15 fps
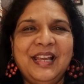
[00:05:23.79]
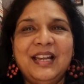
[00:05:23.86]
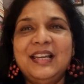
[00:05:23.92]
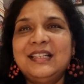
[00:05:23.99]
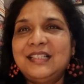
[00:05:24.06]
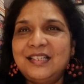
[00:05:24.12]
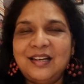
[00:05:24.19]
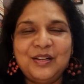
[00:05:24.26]

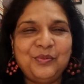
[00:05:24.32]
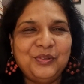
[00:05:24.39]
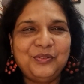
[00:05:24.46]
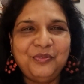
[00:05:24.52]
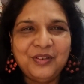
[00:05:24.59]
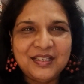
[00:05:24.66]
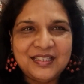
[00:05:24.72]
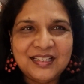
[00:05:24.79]
let's start with
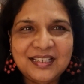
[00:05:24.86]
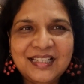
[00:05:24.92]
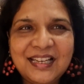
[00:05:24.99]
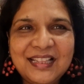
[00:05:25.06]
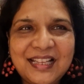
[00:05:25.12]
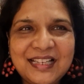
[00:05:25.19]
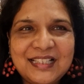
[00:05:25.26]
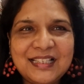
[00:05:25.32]

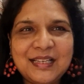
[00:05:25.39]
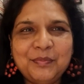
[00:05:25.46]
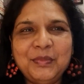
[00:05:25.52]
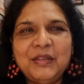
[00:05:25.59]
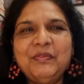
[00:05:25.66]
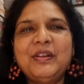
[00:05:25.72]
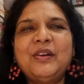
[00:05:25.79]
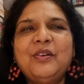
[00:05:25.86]
fiction. That's
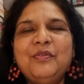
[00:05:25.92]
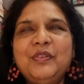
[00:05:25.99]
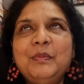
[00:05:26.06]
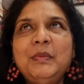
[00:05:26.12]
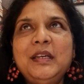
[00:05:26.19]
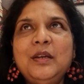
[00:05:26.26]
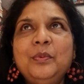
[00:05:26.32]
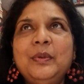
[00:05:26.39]
something we're all
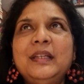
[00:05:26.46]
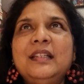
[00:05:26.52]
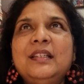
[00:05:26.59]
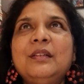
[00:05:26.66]
familiar with.